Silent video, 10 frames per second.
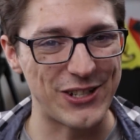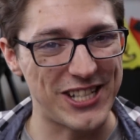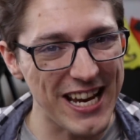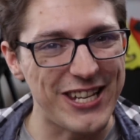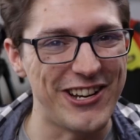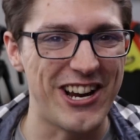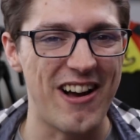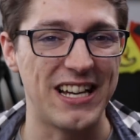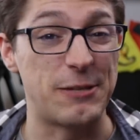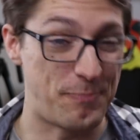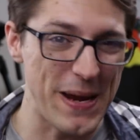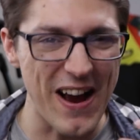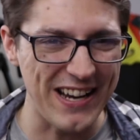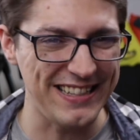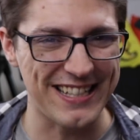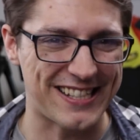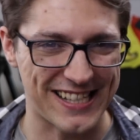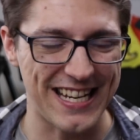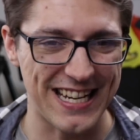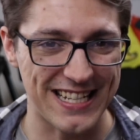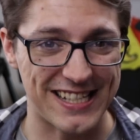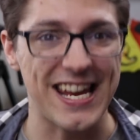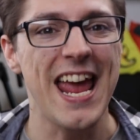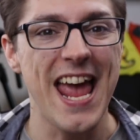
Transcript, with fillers: take you guys behind the scenes